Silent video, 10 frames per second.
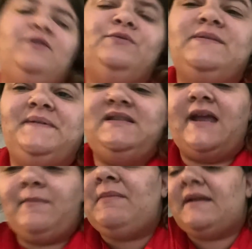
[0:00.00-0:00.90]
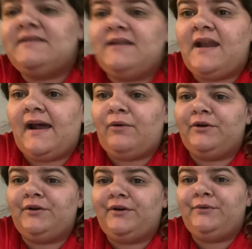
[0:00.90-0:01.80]
was supposed to take my medicine an hour
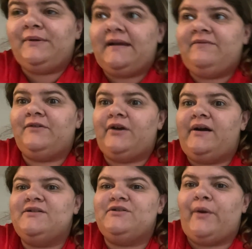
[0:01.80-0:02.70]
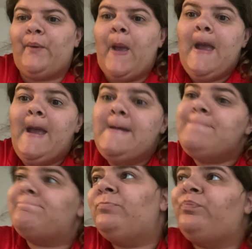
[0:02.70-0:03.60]
ago and I forgot, so
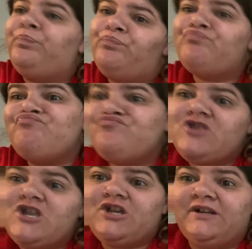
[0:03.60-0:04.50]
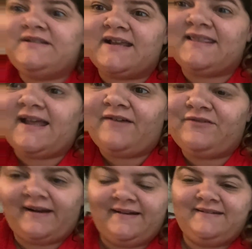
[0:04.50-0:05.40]
I'm gonna take that after
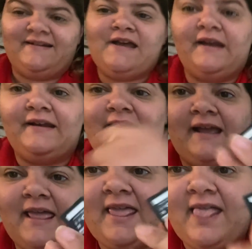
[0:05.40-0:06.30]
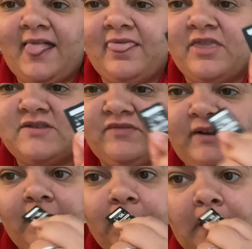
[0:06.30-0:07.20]
I got done editing this
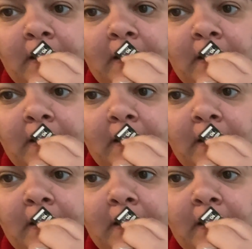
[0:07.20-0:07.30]
video.